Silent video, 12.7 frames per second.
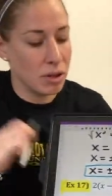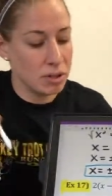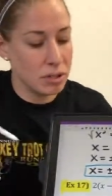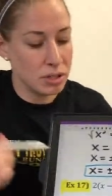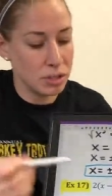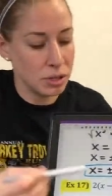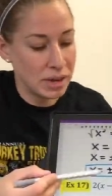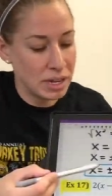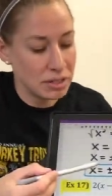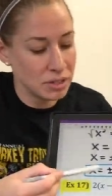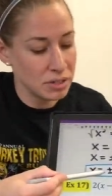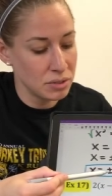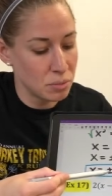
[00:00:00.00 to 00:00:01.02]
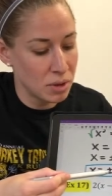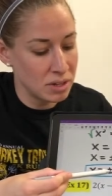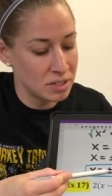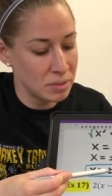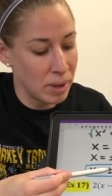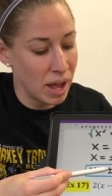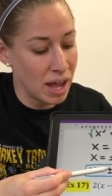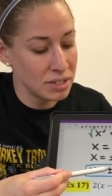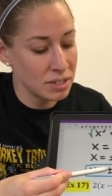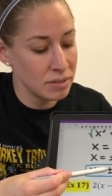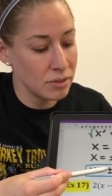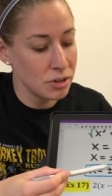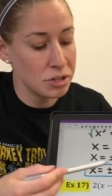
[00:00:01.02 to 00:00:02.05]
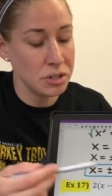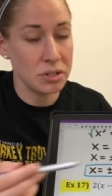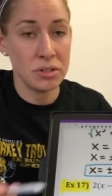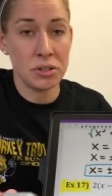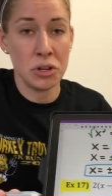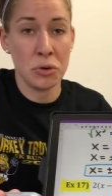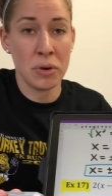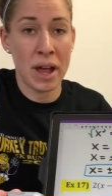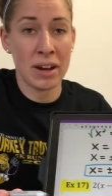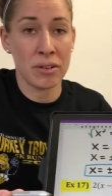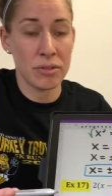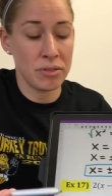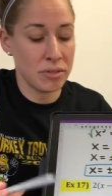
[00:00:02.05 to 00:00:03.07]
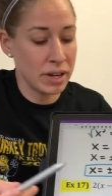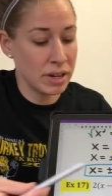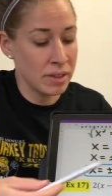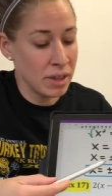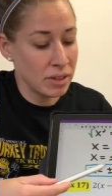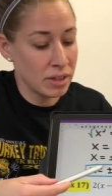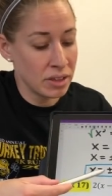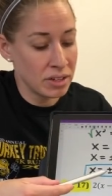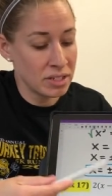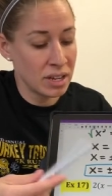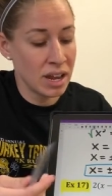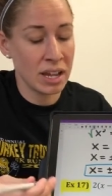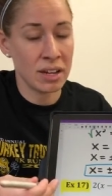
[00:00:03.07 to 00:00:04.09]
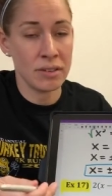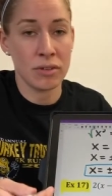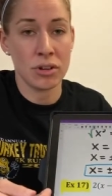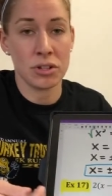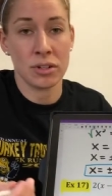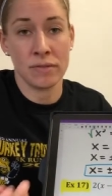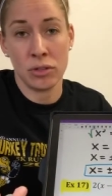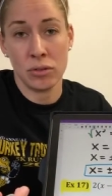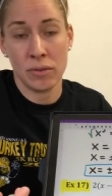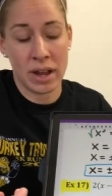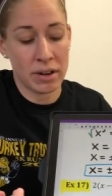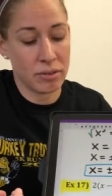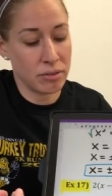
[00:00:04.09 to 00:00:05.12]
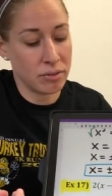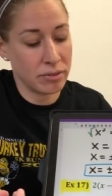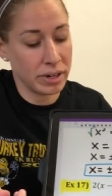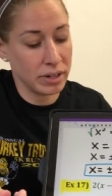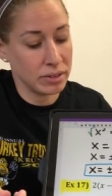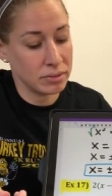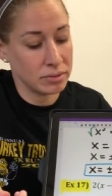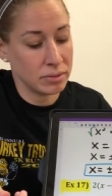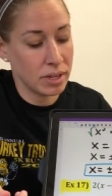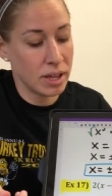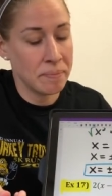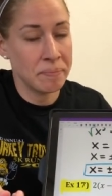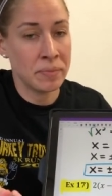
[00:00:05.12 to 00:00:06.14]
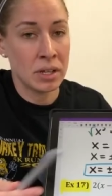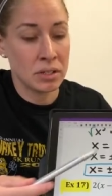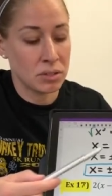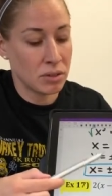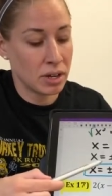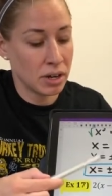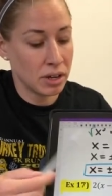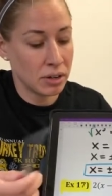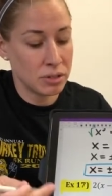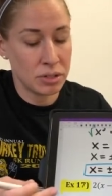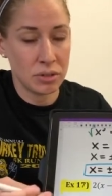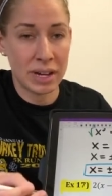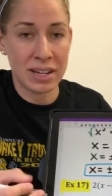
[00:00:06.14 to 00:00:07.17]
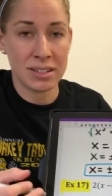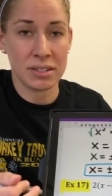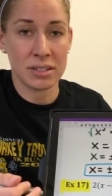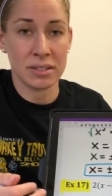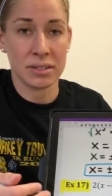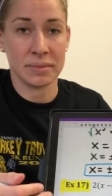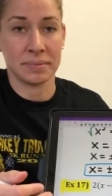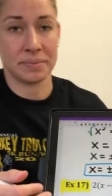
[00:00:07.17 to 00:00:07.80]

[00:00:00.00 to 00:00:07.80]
The two answers, one is the positive version, 2 radical 3. The other is the negative version of 2 radical 3. Okay? So there are your two answers.